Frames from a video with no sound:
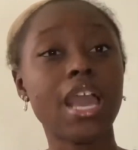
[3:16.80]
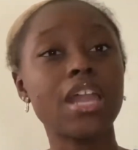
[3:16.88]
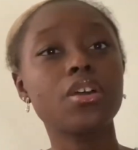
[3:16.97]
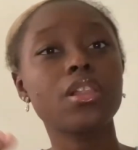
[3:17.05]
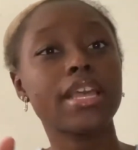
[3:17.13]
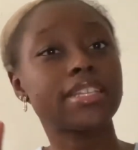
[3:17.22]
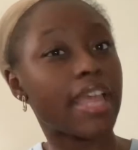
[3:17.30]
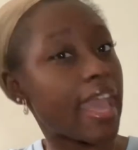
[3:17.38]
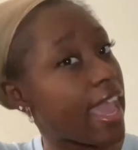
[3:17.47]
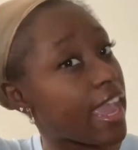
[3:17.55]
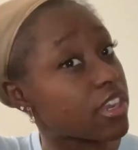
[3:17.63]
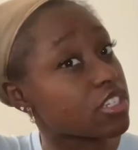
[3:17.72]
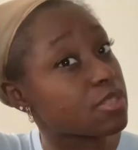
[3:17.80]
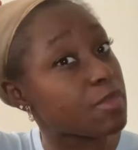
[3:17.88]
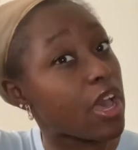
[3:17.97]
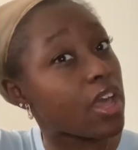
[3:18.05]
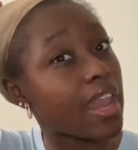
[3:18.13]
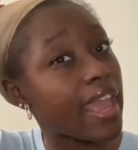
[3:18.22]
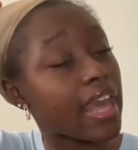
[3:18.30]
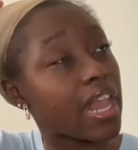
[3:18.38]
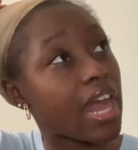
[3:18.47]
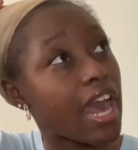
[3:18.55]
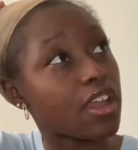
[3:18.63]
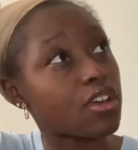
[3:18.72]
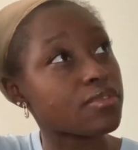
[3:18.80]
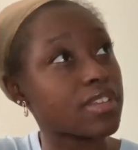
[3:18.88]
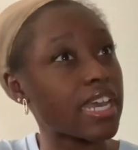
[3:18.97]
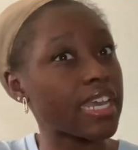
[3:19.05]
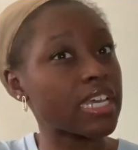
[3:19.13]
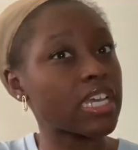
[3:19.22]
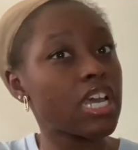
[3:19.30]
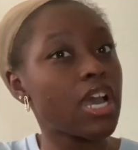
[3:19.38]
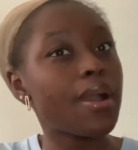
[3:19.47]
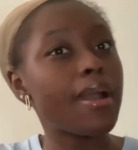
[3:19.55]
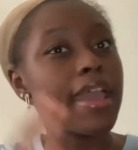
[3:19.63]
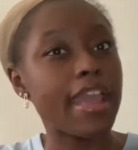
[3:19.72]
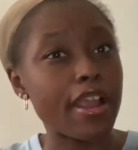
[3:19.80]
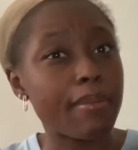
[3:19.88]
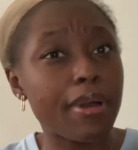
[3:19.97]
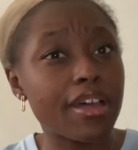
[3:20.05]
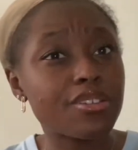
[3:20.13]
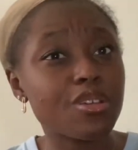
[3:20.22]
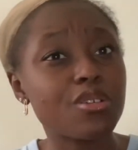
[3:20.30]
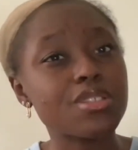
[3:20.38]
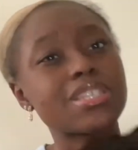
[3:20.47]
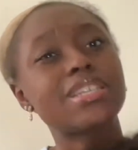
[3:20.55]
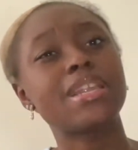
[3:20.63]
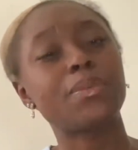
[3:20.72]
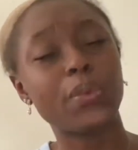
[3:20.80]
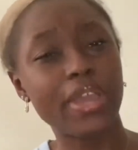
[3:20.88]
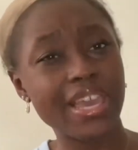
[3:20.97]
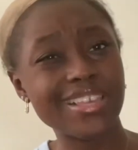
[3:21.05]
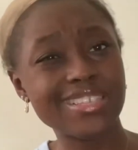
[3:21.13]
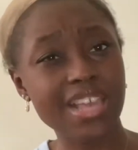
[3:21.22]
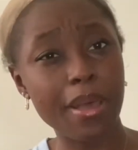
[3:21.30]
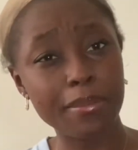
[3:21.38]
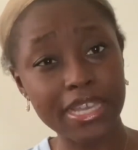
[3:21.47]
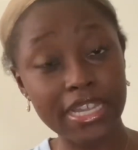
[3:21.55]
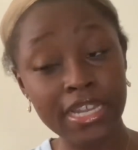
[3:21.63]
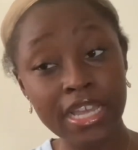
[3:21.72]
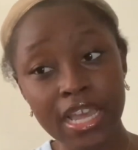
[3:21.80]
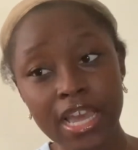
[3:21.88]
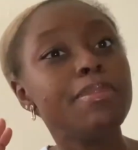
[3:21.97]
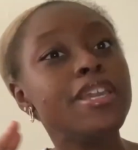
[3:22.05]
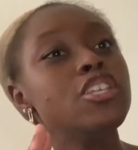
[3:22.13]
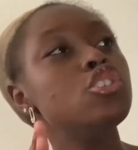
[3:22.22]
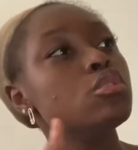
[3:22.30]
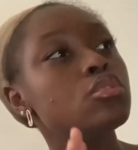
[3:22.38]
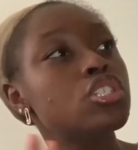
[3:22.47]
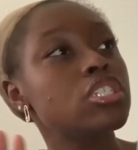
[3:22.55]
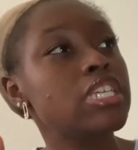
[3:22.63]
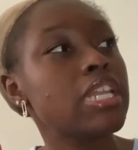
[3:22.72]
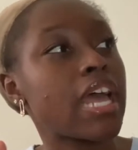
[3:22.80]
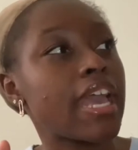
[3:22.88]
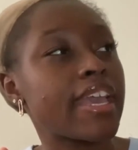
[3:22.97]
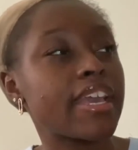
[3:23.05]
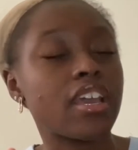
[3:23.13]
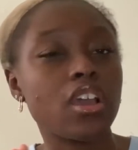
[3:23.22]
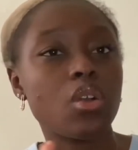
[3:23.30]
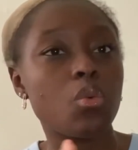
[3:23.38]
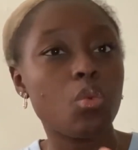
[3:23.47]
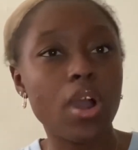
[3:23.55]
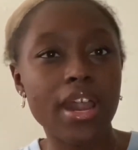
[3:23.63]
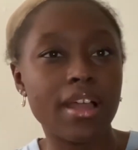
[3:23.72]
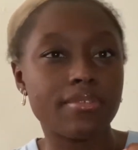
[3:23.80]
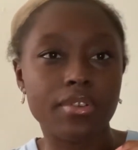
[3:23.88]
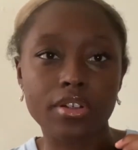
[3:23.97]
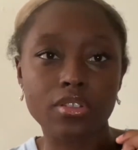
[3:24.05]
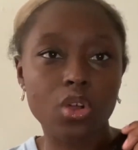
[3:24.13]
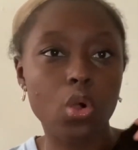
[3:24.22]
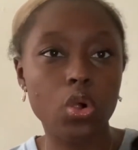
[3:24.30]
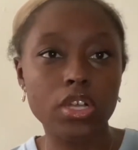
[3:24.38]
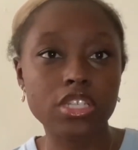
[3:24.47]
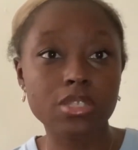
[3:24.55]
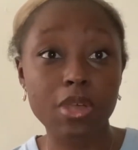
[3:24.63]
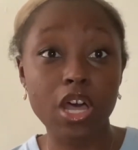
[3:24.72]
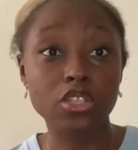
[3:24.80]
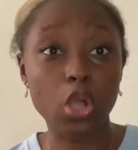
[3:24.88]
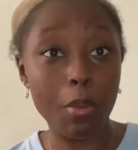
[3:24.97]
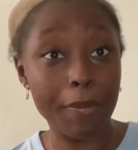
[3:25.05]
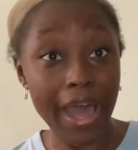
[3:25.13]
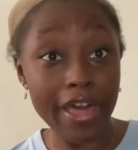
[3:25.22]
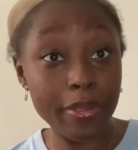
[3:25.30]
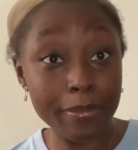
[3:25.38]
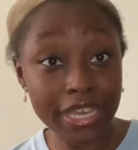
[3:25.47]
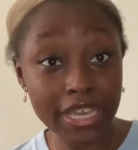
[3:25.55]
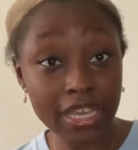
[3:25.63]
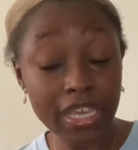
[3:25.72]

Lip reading: know like the hair smell, like a lot of like hair bundles and wigs come in. Usually like whatever, the corn smell don't bother me.